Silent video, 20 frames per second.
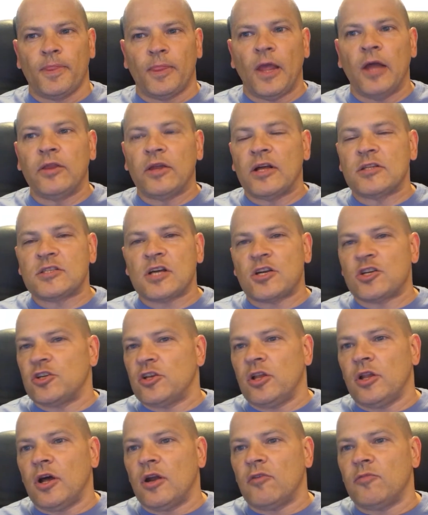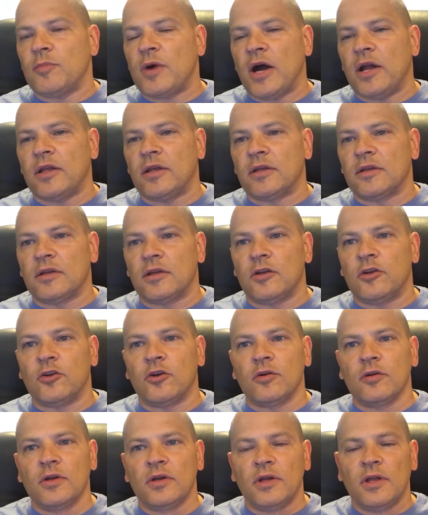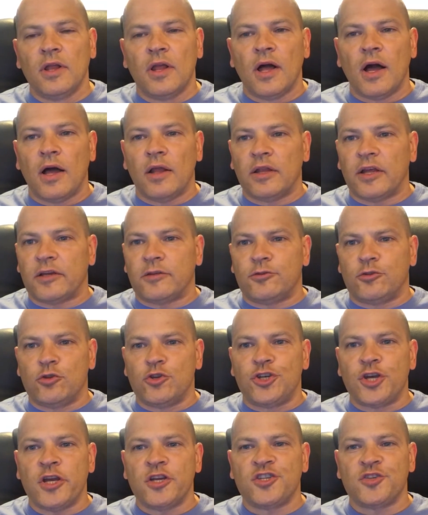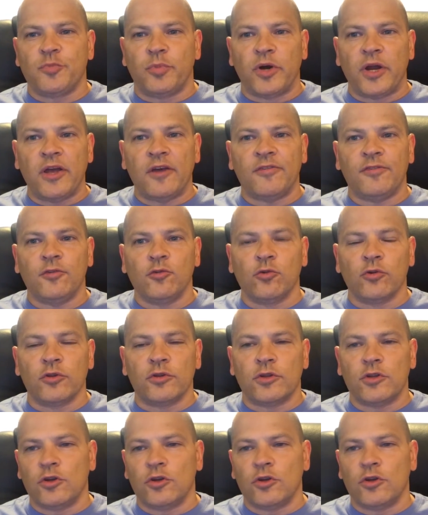And that's actually a lot of money, Like to change the brake fluid,